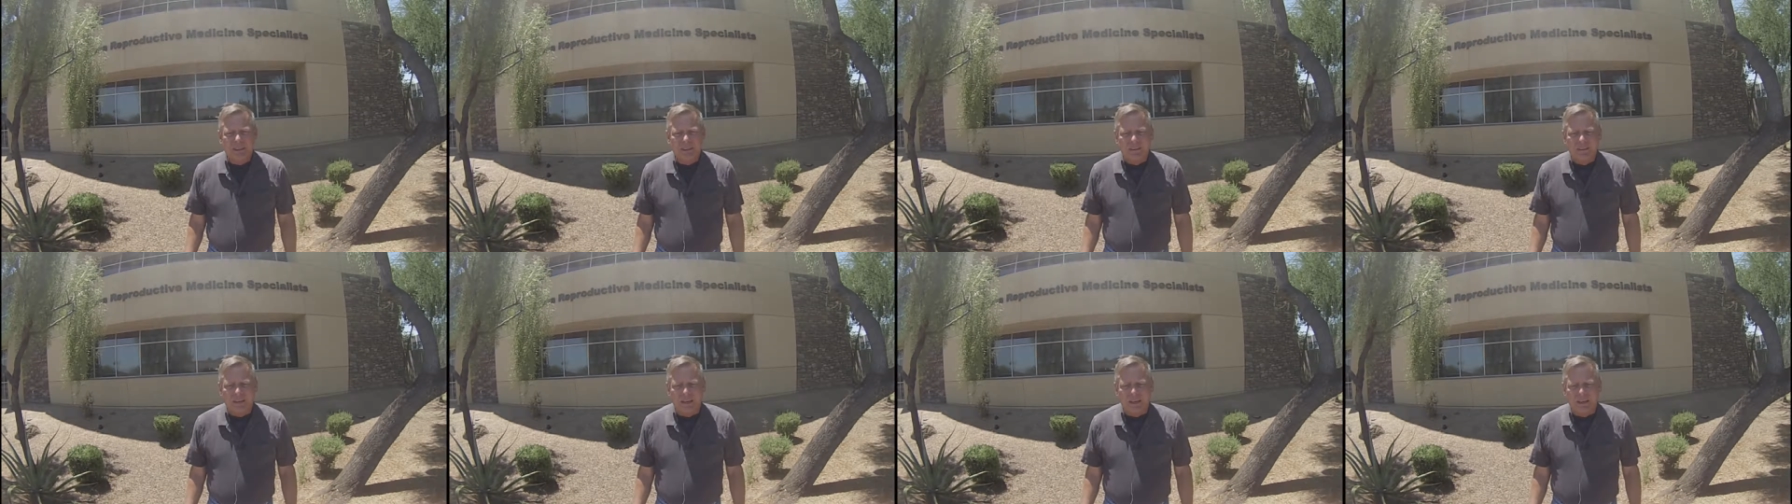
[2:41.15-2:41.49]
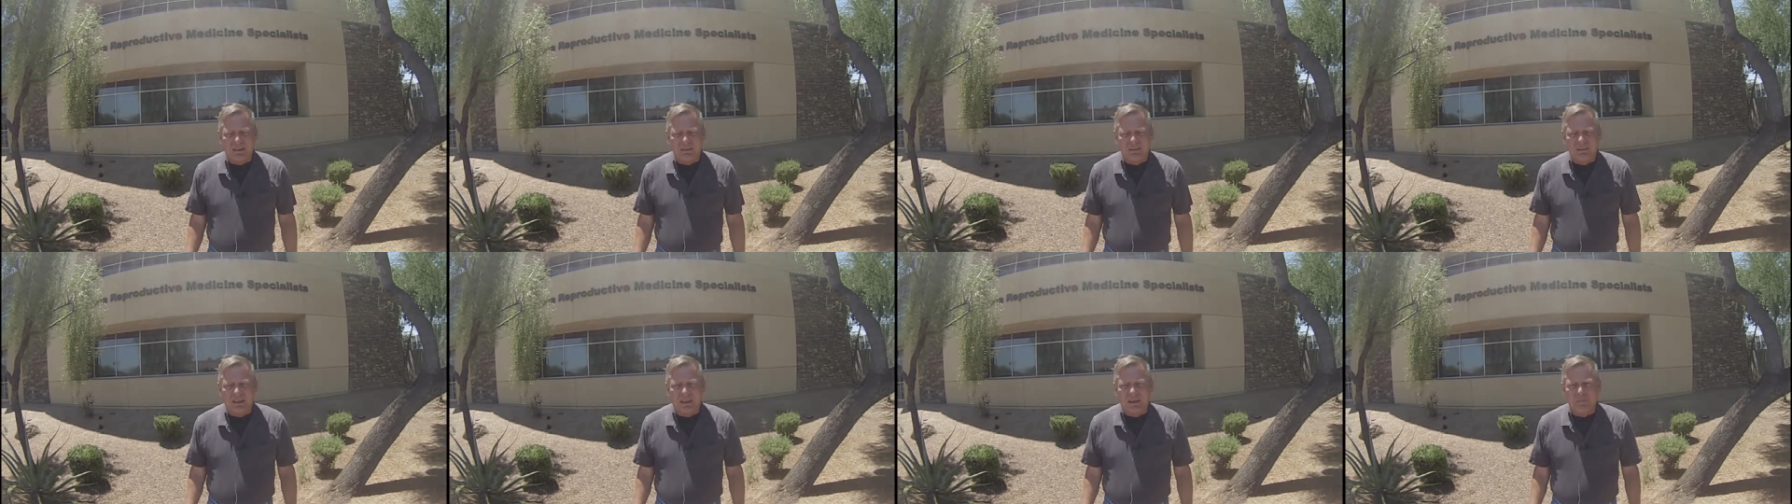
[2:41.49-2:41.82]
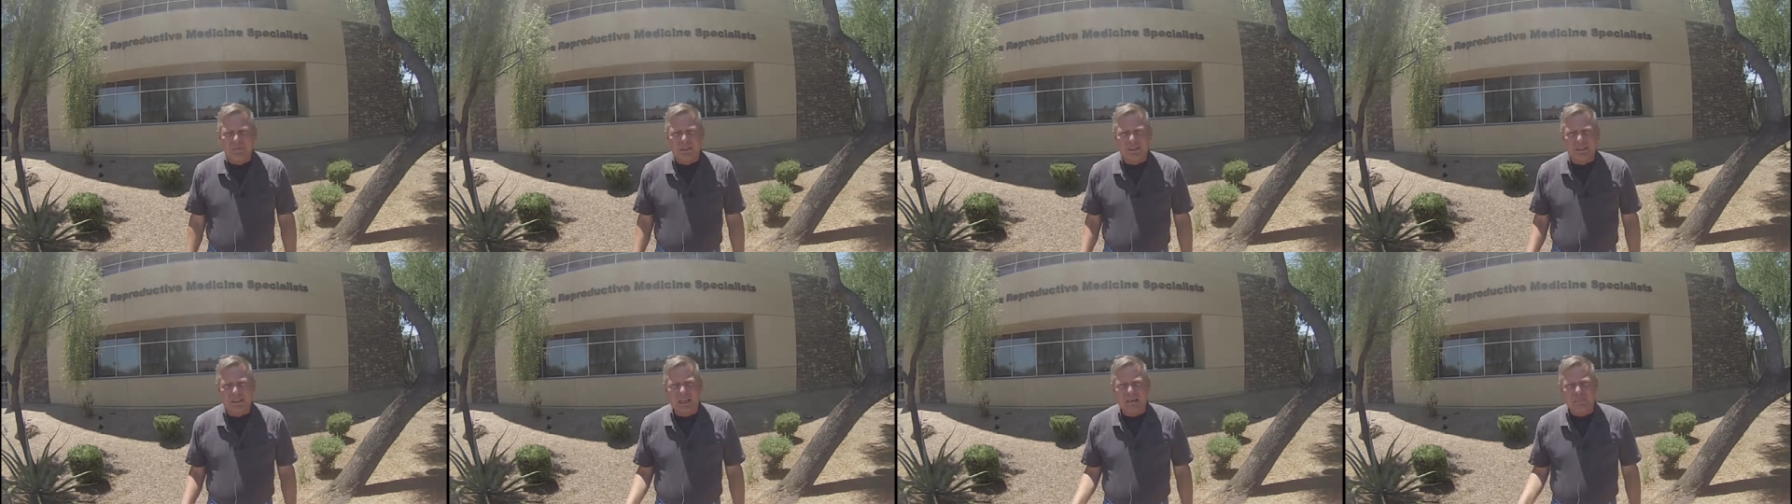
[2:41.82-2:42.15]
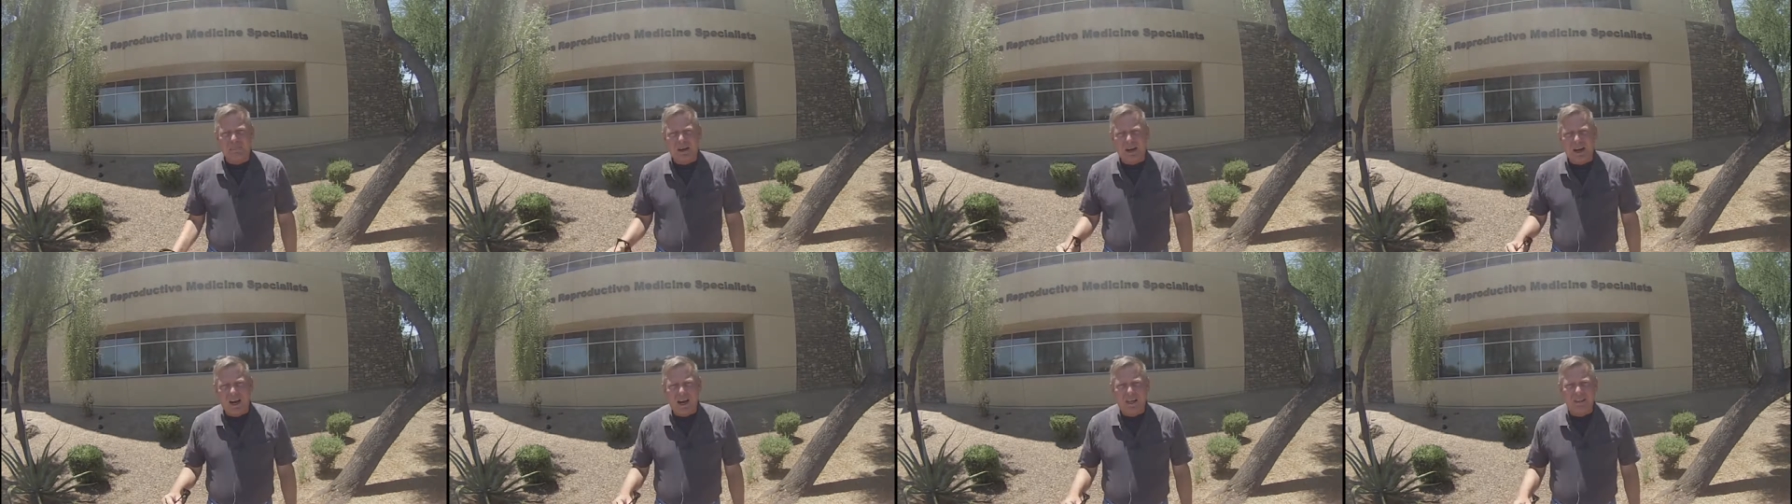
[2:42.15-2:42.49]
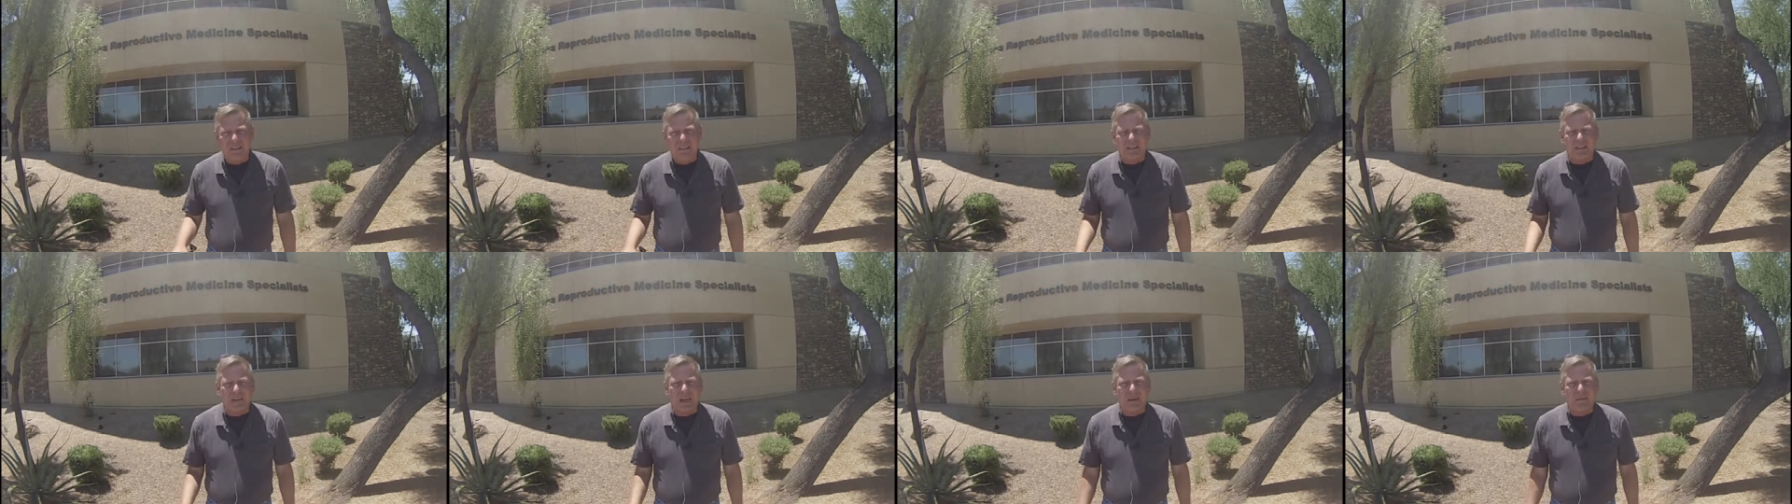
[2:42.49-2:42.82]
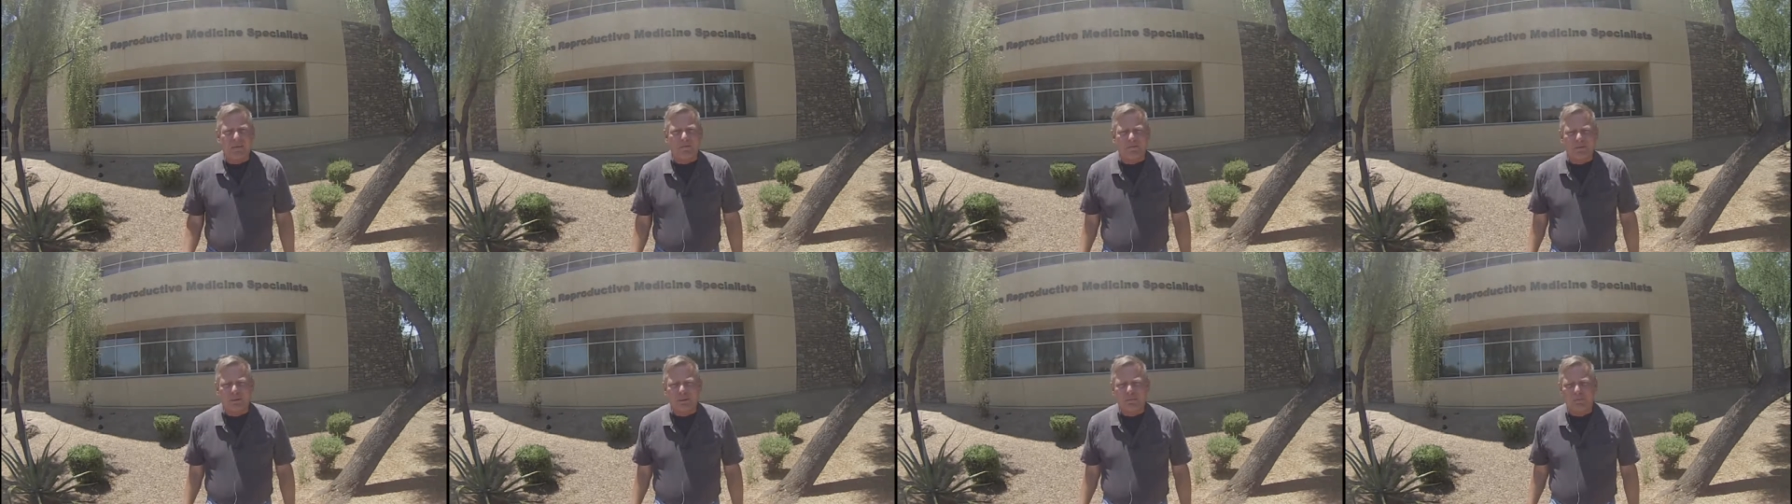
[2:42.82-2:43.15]
Now, I'm going to get behind the
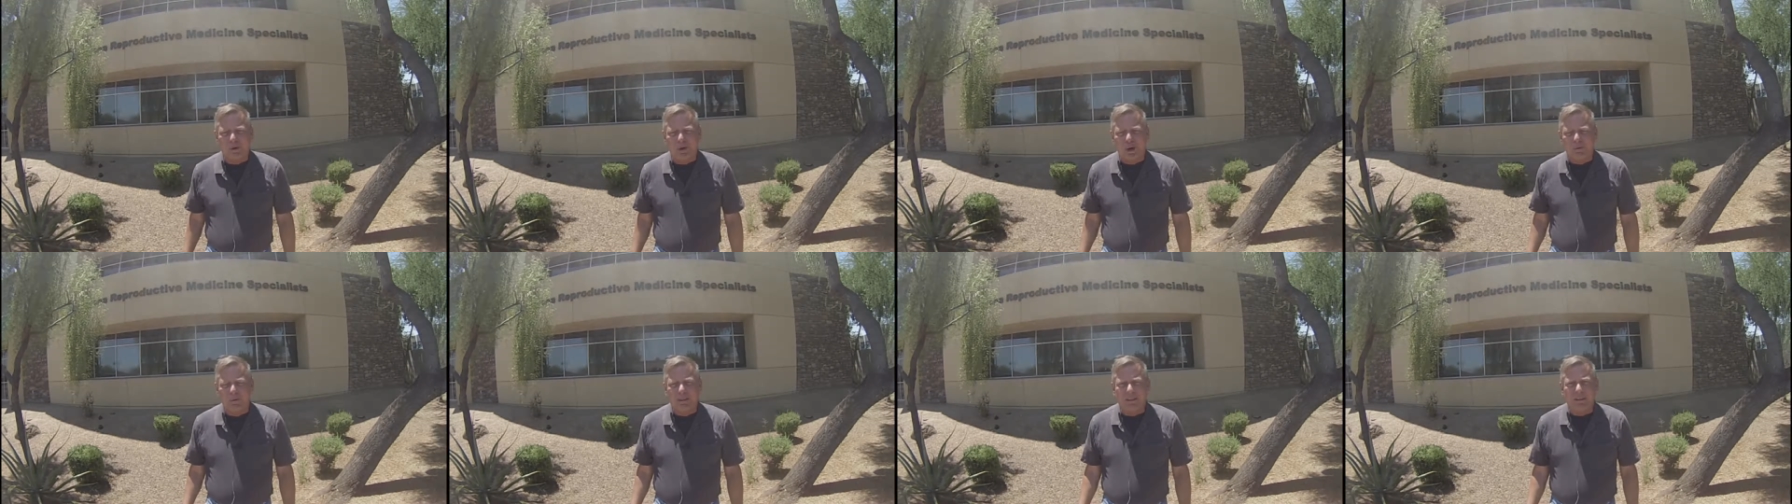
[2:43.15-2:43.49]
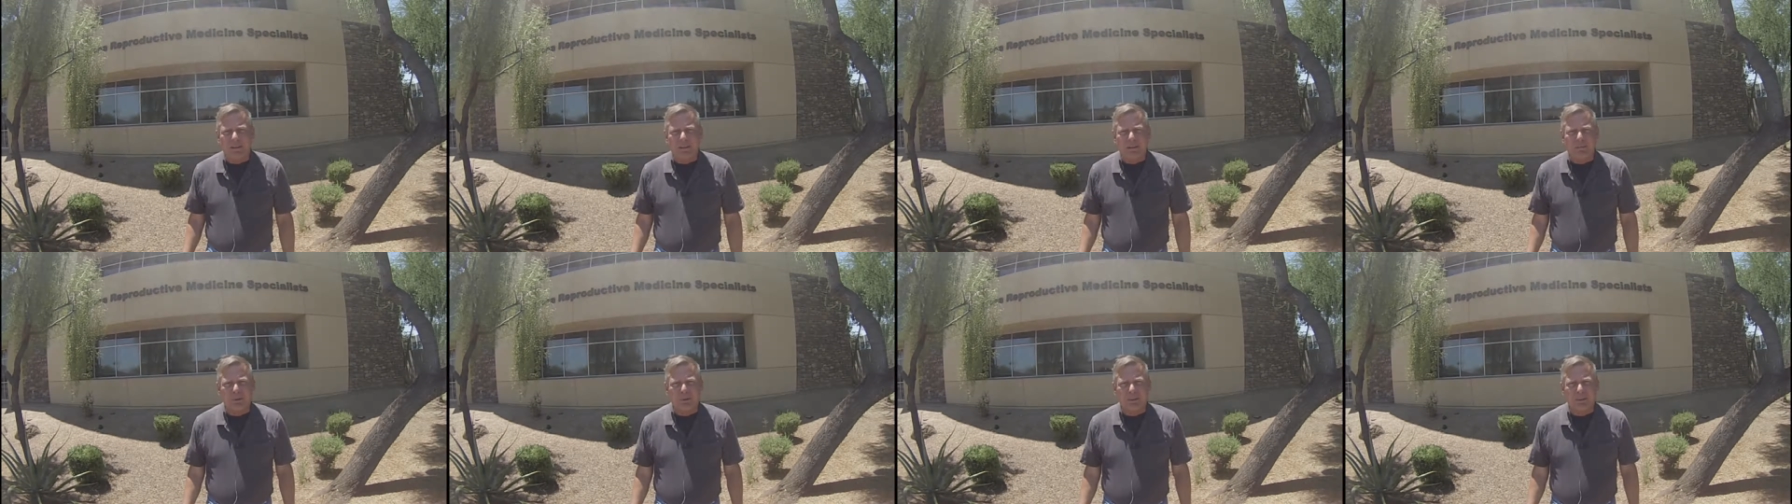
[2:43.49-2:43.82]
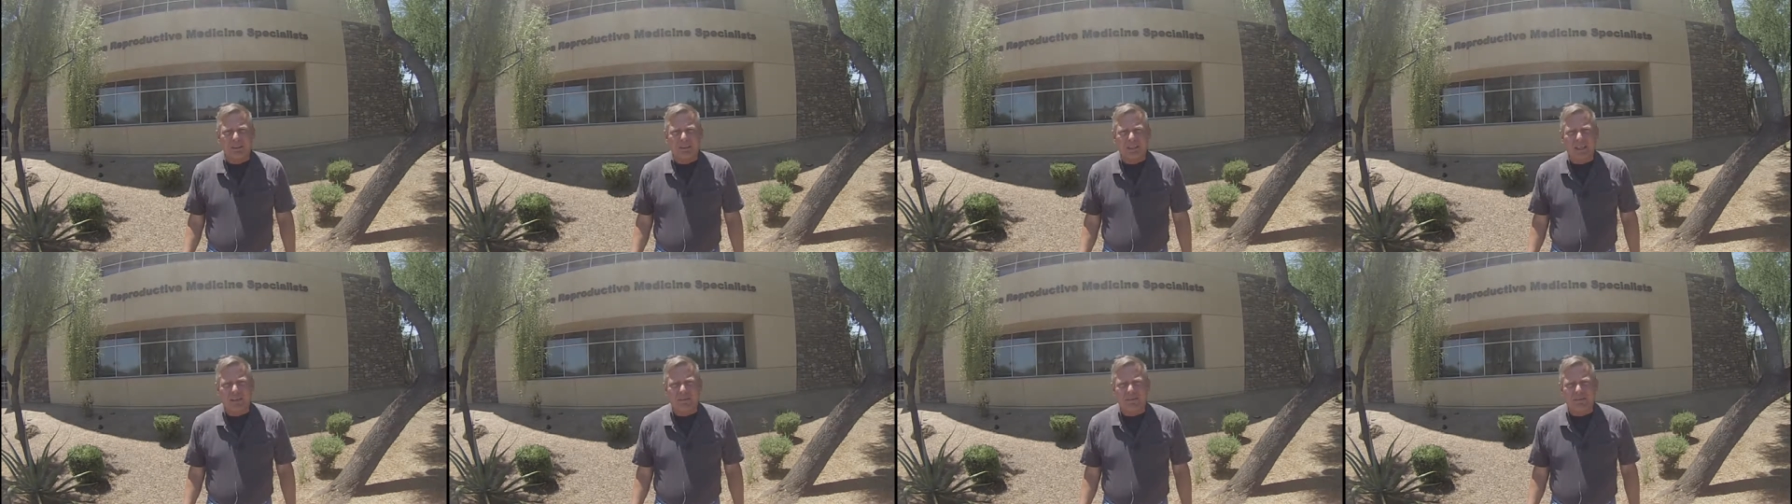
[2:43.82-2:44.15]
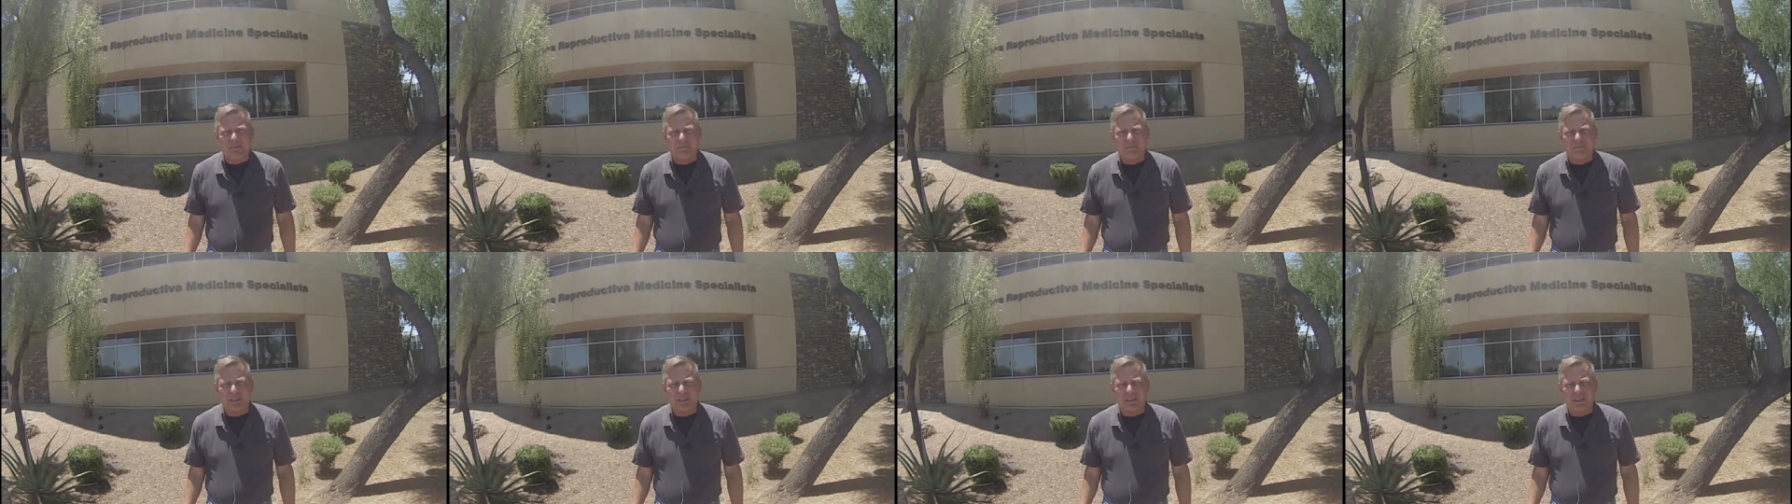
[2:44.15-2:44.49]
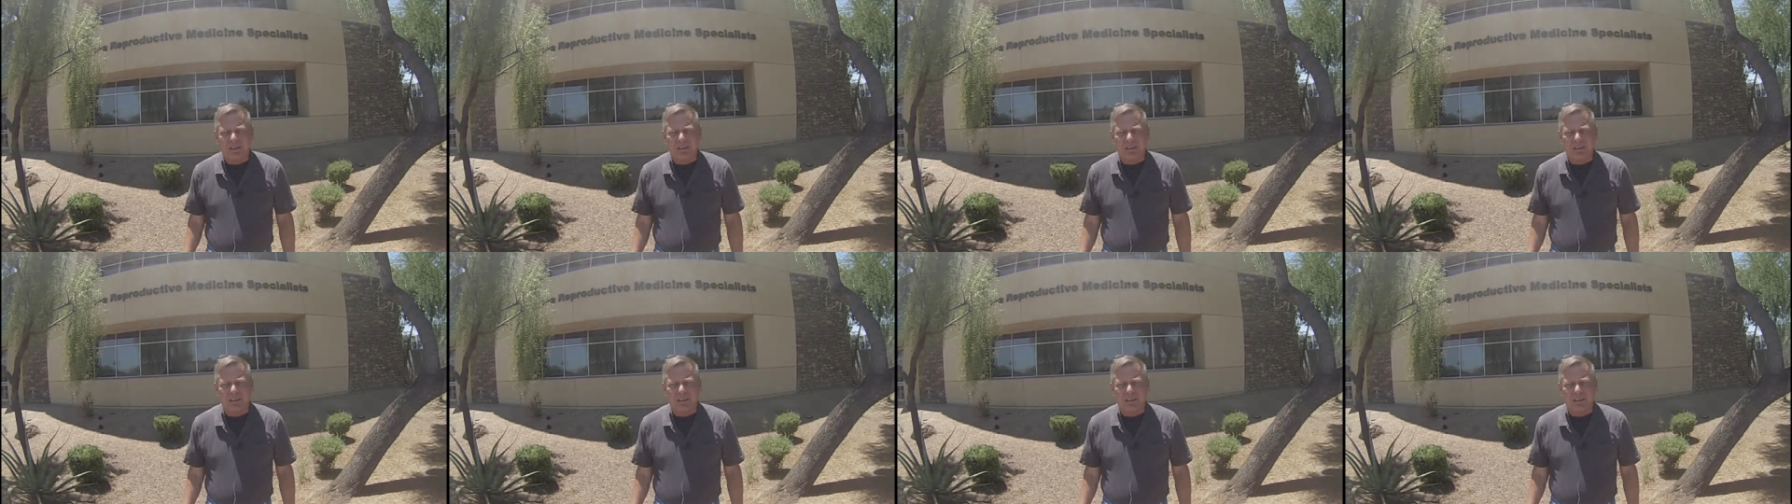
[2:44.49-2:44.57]
camera for a moment, and we're going to get some